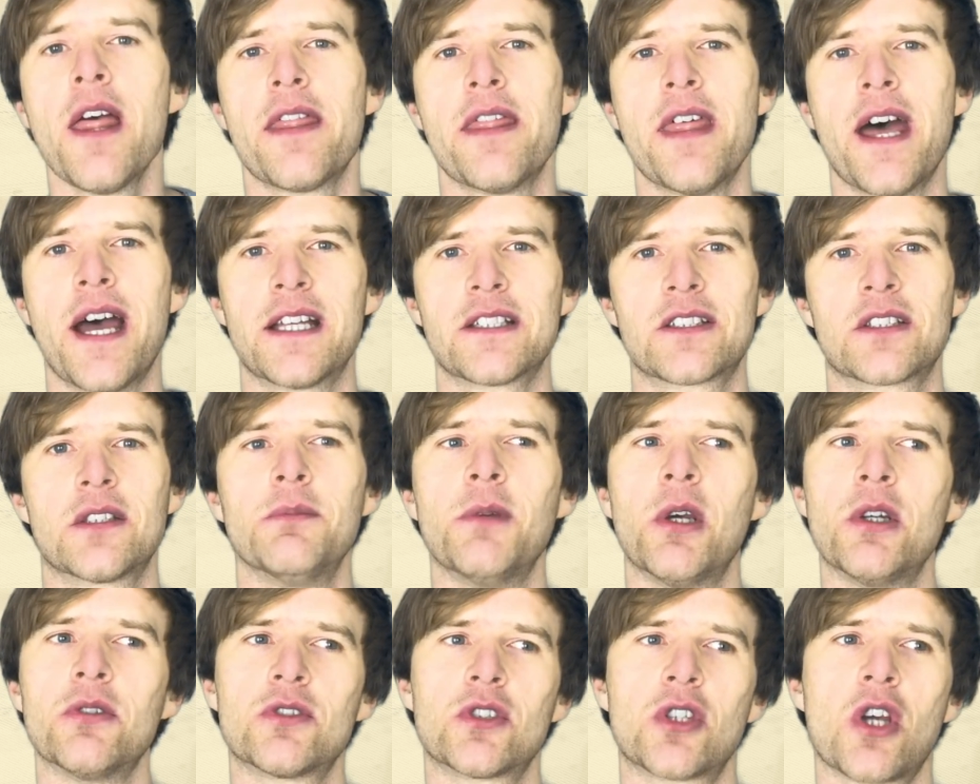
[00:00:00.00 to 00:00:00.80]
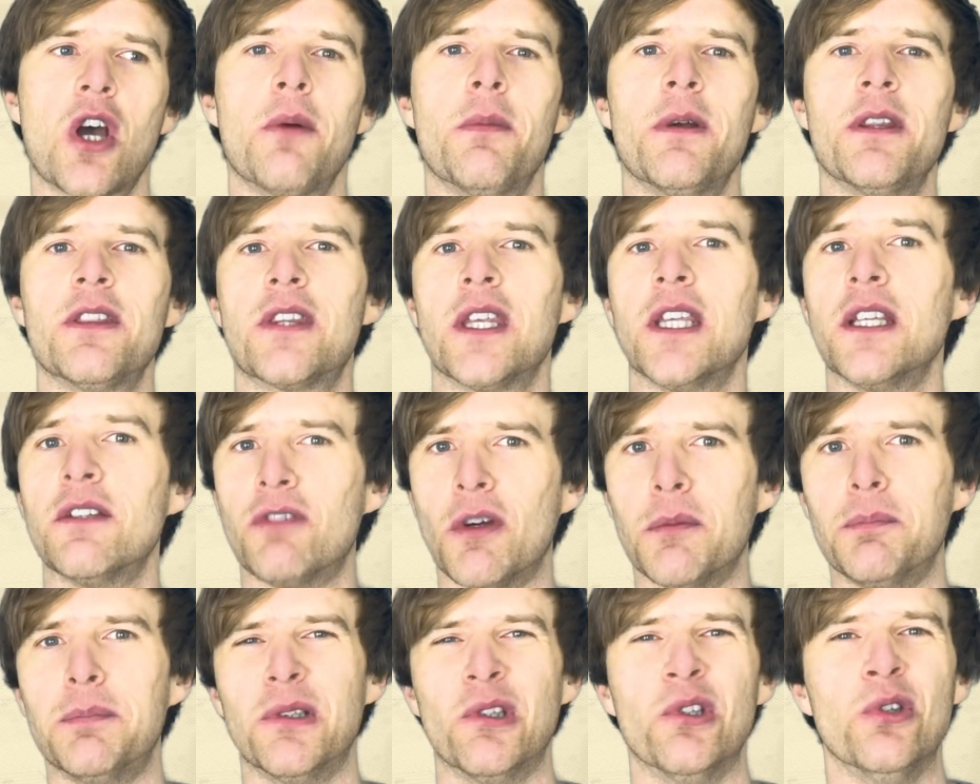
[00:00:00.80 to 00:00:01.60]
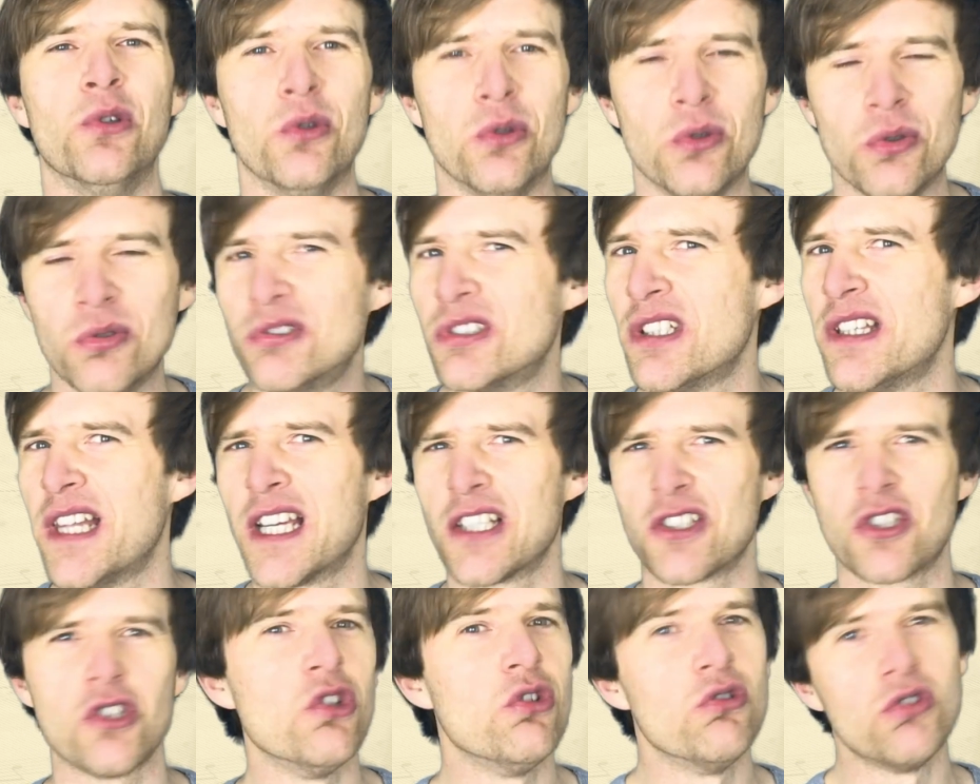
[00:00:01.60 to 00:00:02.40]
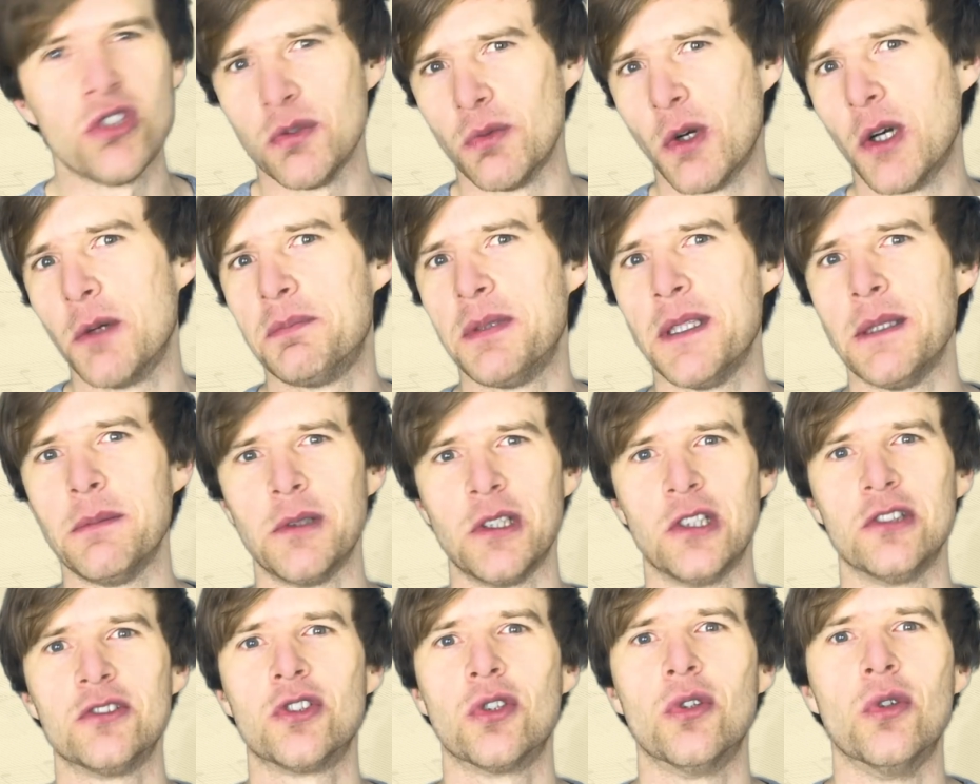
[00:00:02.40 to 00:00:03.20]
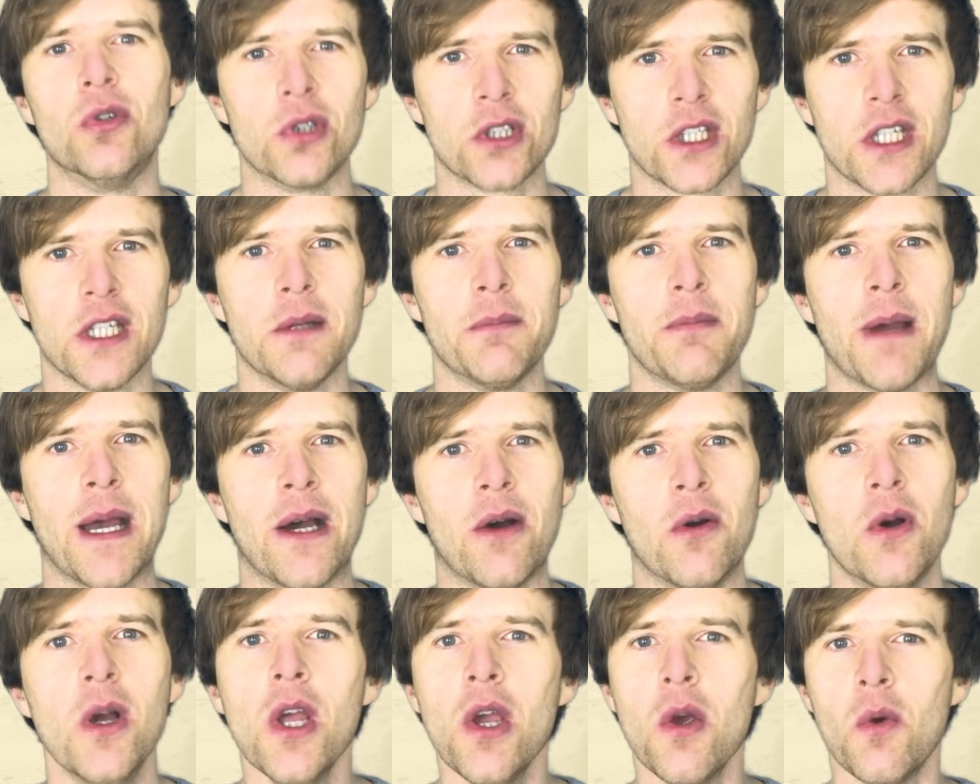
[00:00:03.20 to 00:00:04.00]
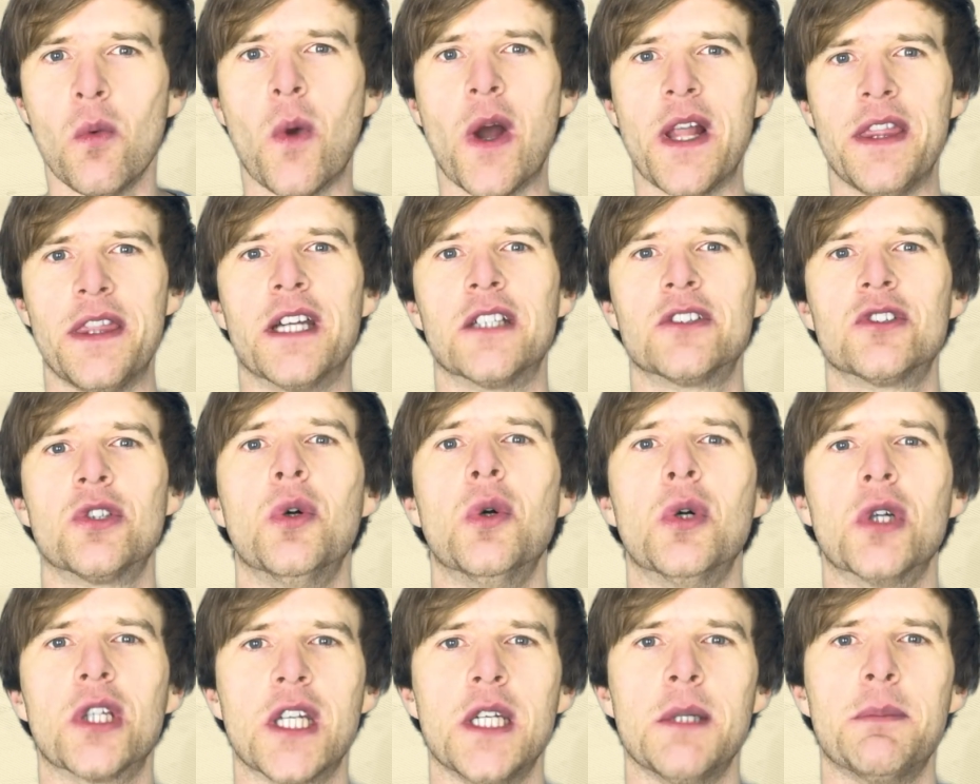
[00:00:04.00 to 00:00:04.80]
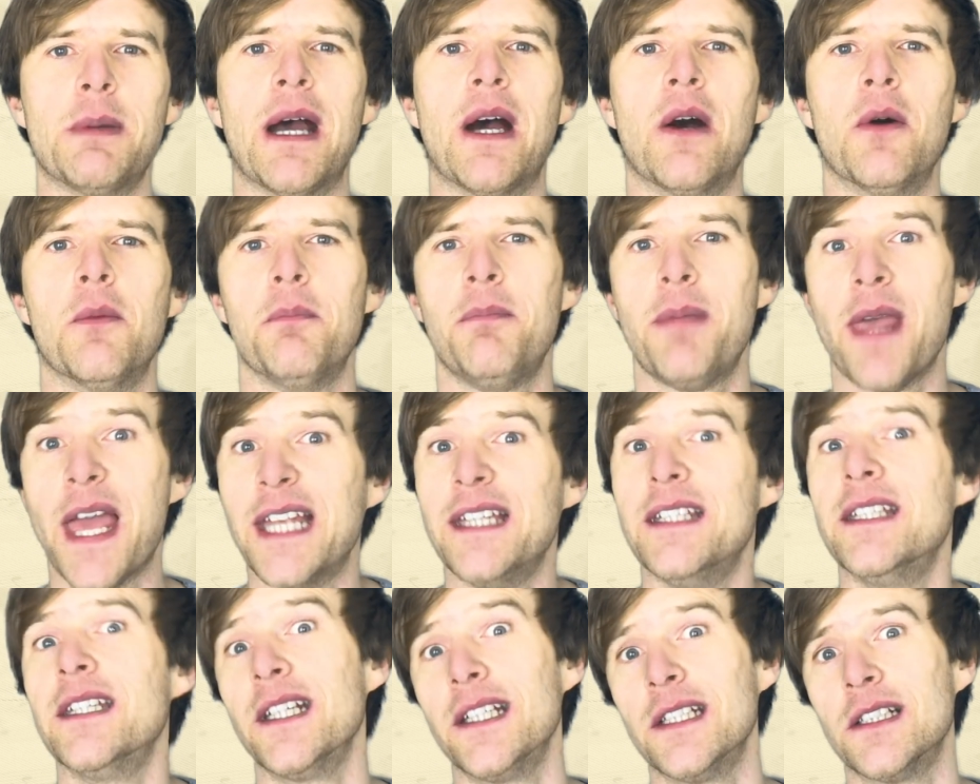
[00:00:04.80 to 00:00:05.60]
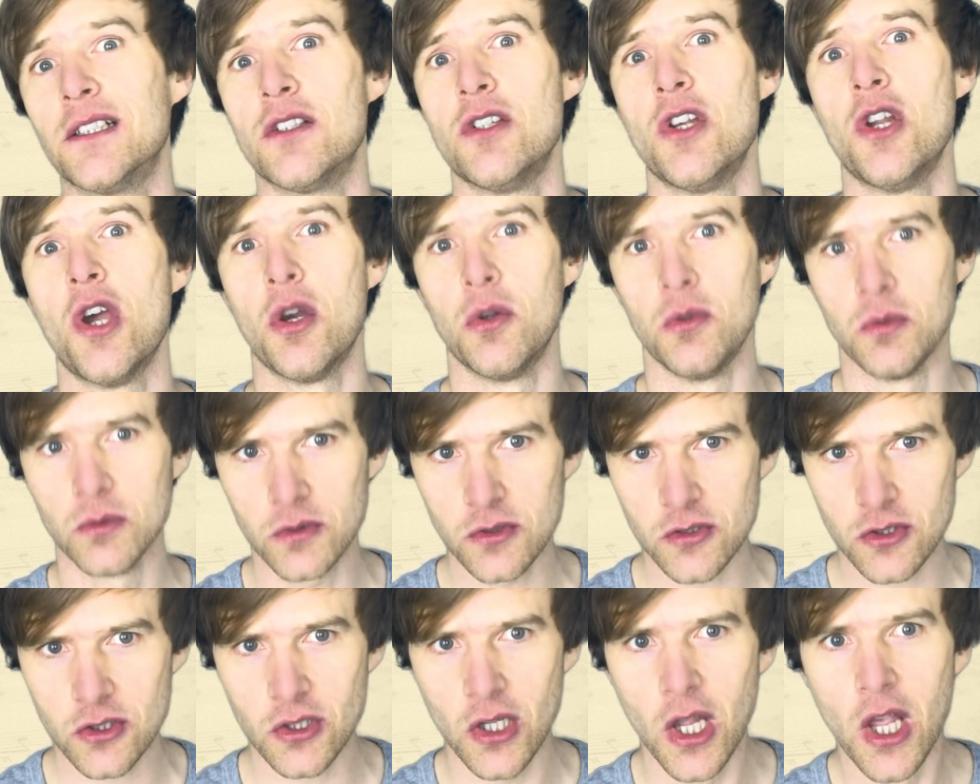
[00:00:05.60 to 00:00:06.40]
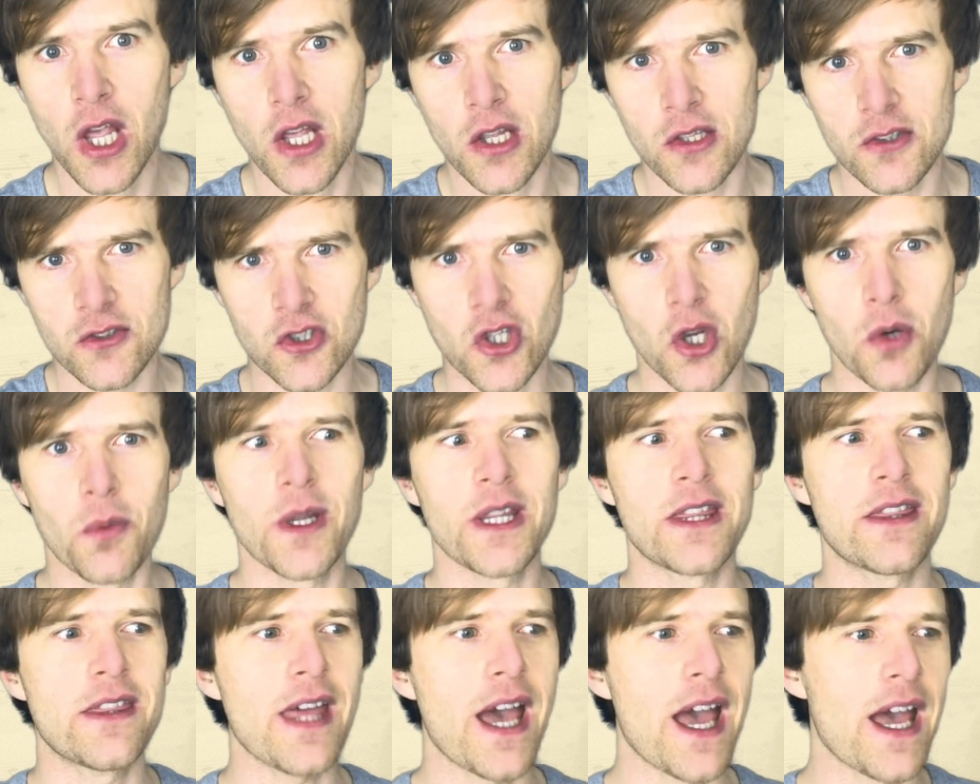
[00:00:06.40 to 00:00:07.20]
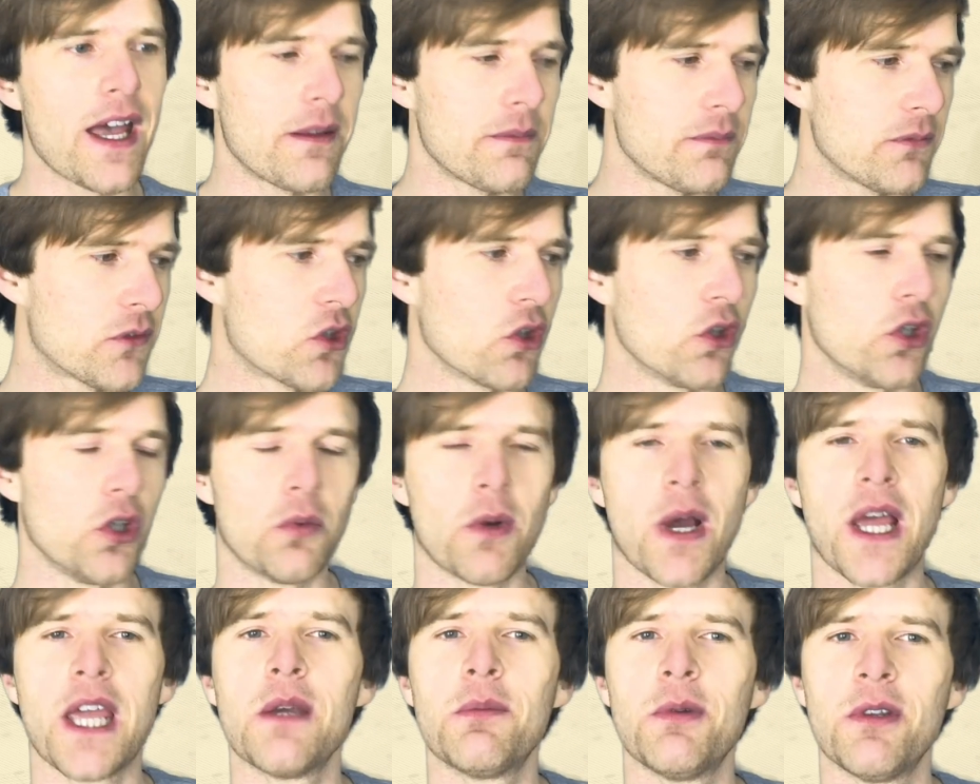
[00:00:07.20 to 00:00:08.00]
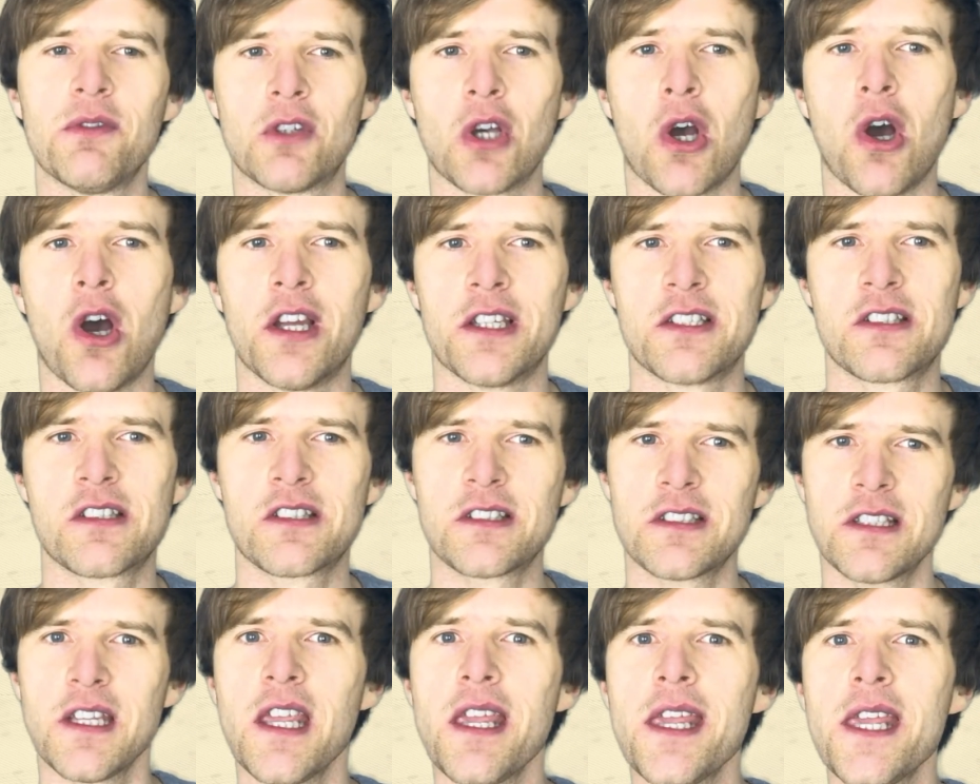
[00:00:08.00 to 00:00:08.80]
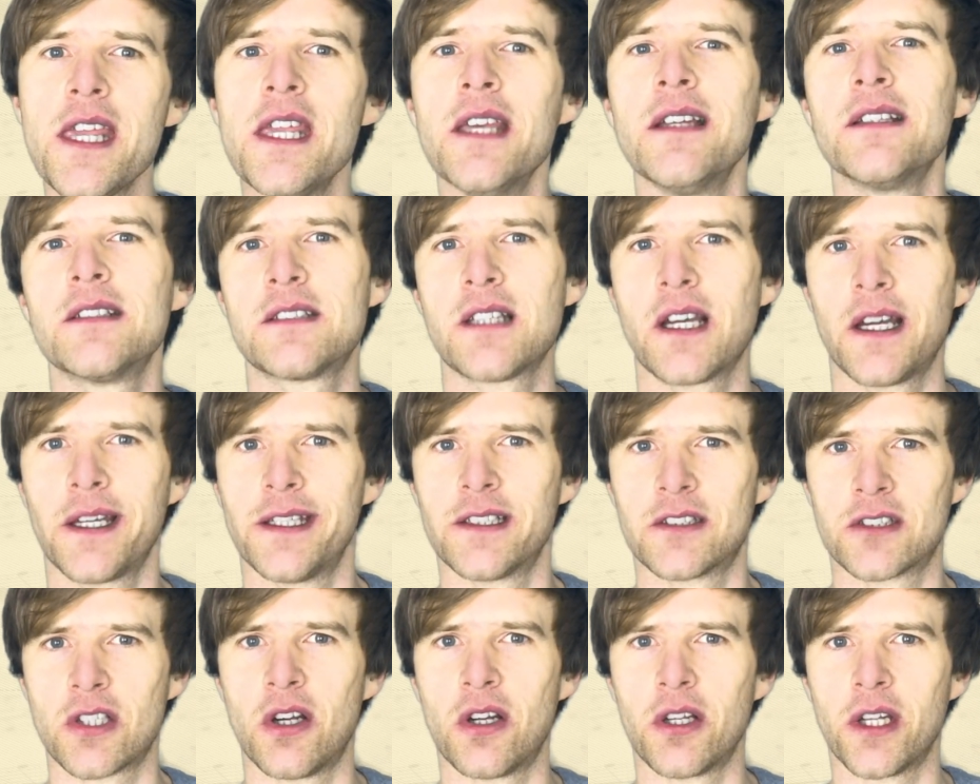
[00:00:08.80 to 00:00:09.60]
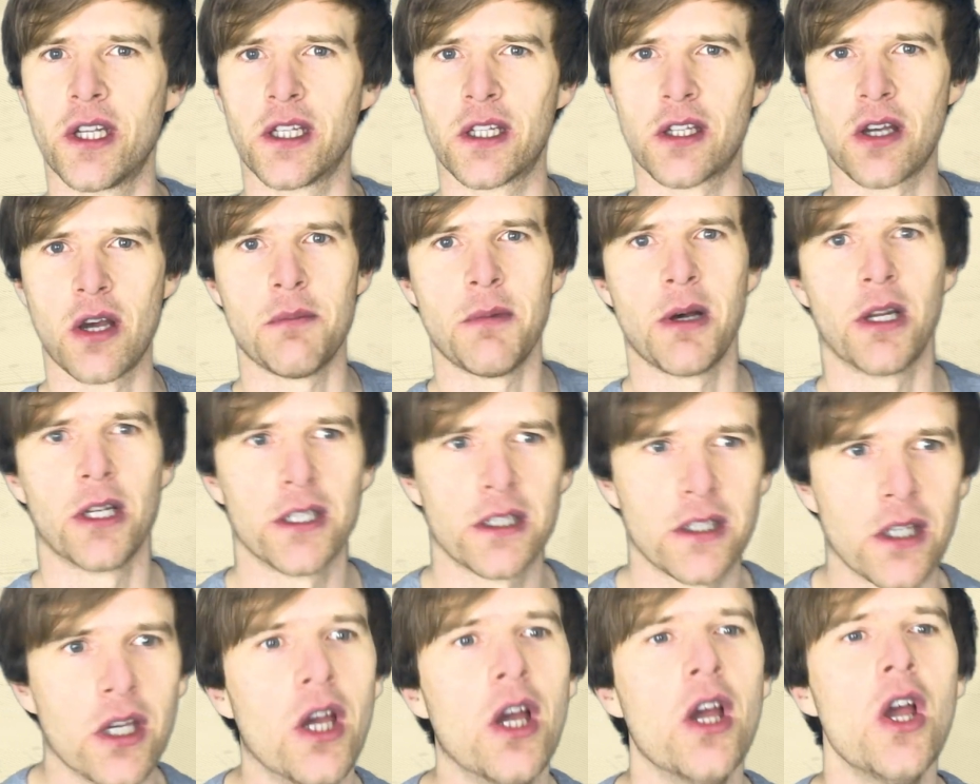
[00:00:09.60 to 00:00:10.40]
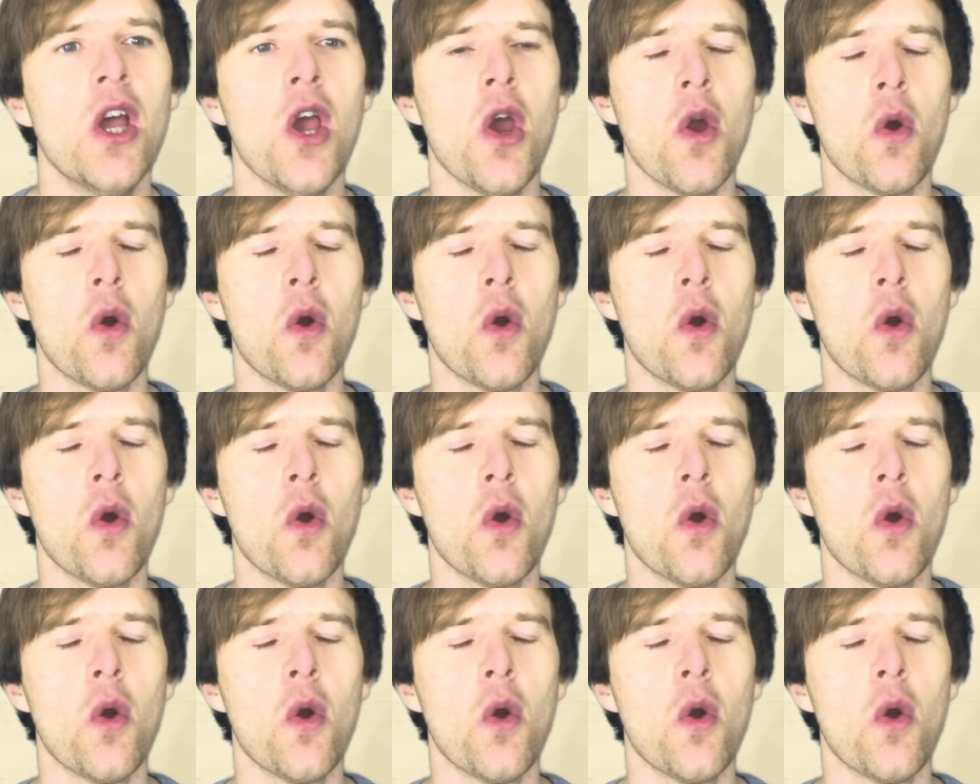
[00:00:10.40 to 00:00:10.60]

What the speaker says: That's the most common thing for blues, and that's usually what people are talking about when they're talking about bending notes. So with that done away, we've got a C diatonic harmonica.